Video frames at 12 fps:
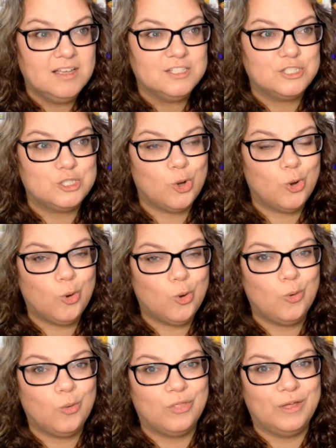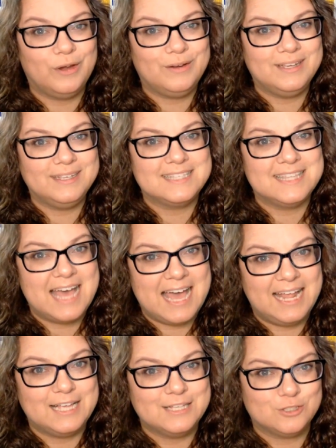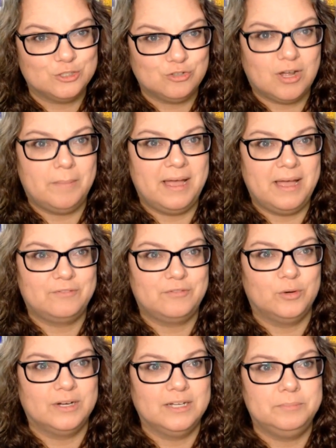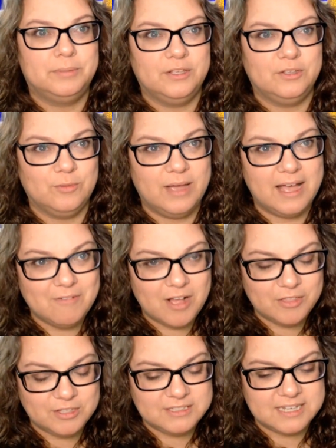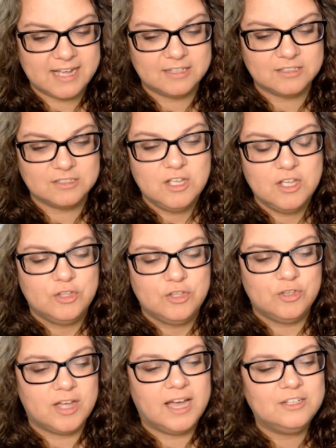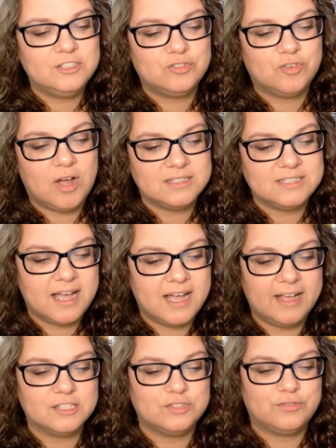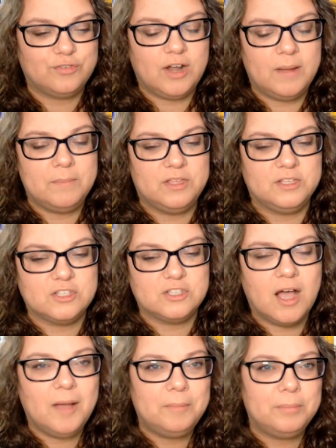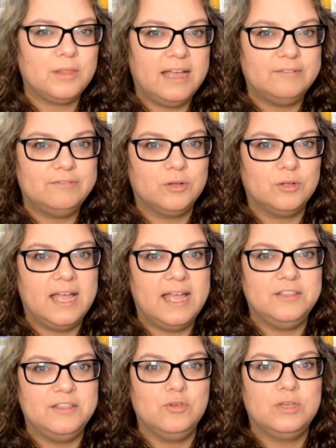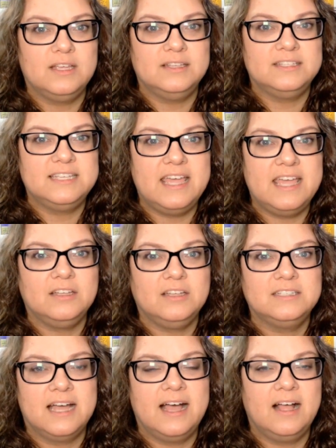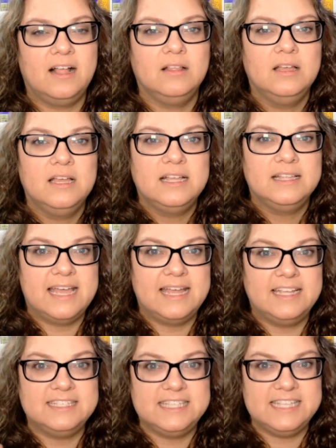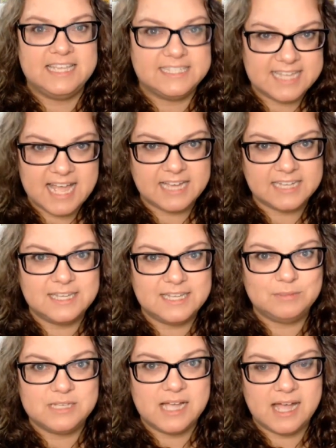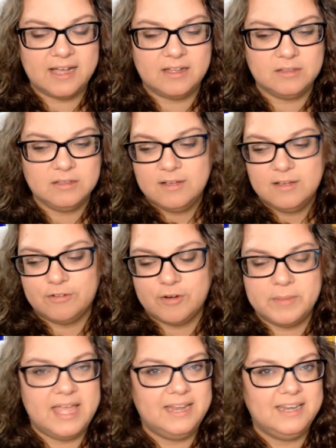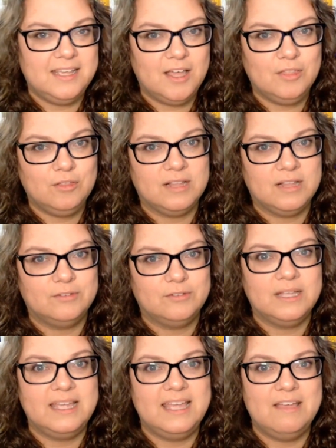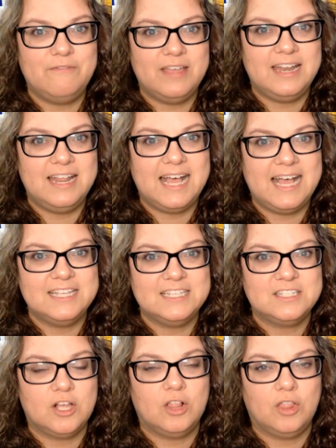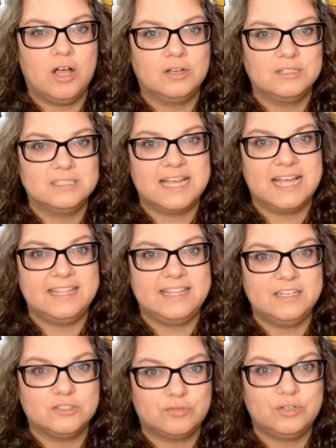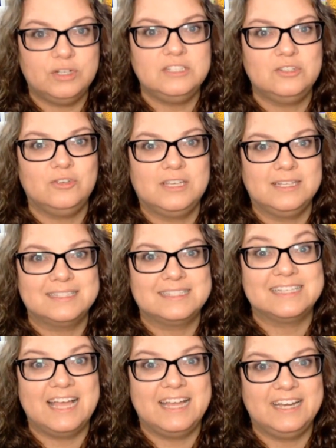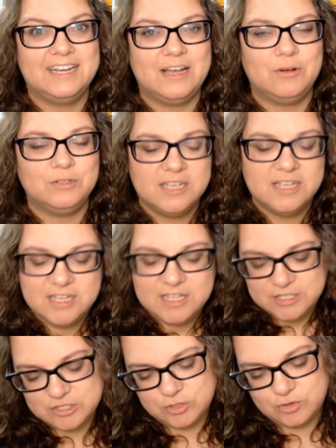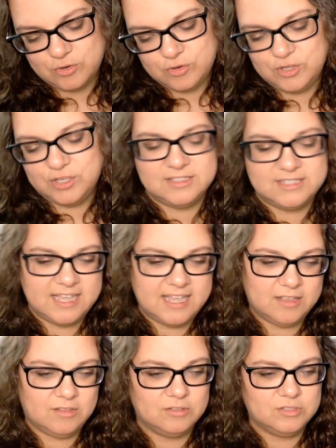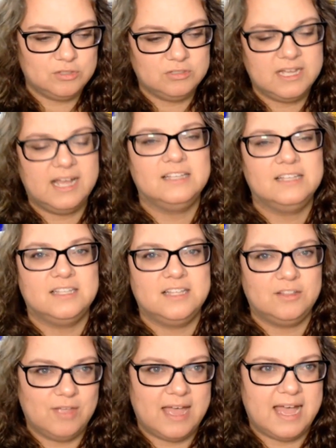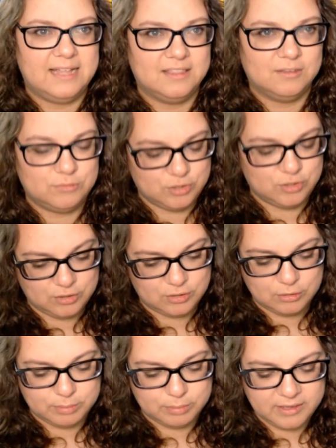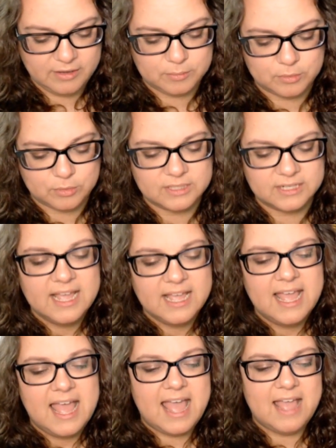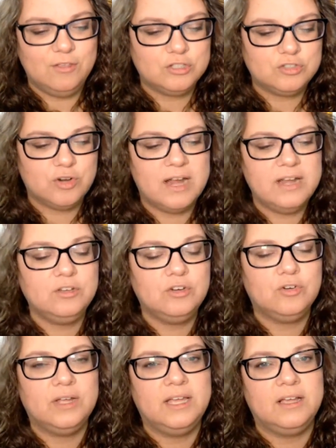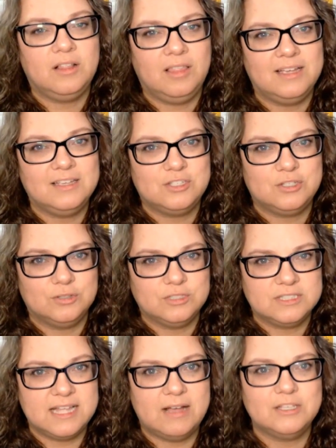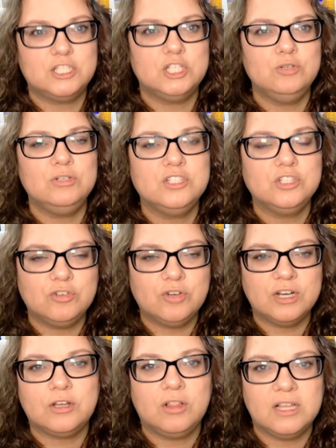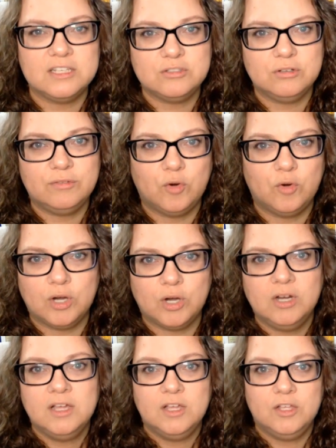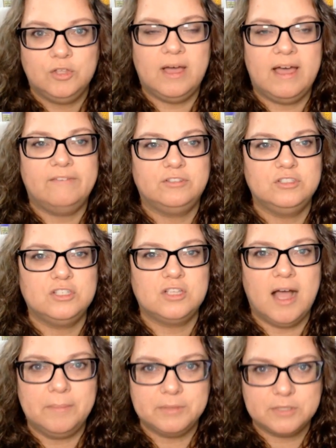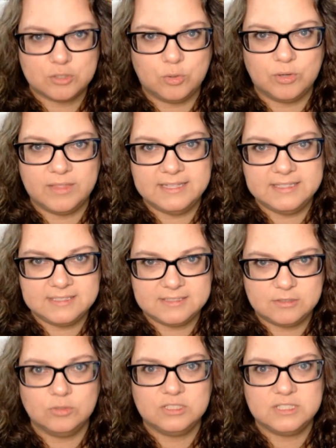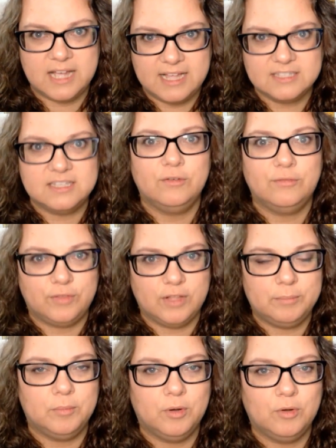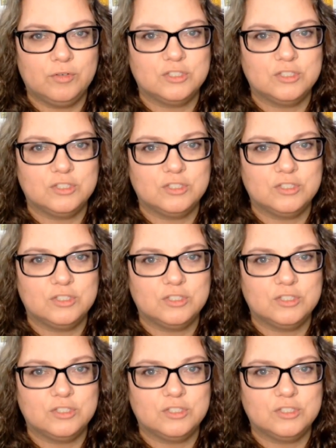So there is that as a drawback for it. But you have all the tiles. You got to draw tiles from the top level, and you can take a tile that is the exact same tile from any other level if it has a long side that is free, so you can slide it out. So you can take those 2 tiles and then you add them to your little player board. And you're trying to create clusters. Now, as soon as you create a cluster of 4, you have to stop, score those tiles, and you flip them over.